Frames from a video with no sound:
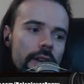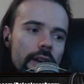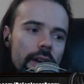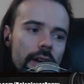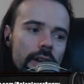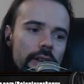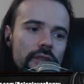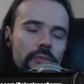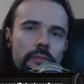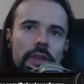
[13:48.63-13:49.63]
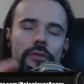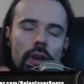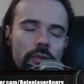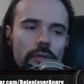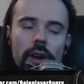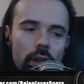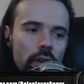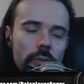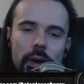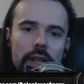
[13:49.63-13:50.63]
If you're
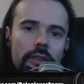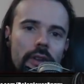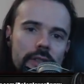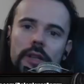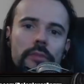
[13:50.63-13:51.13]
following Path of Exile,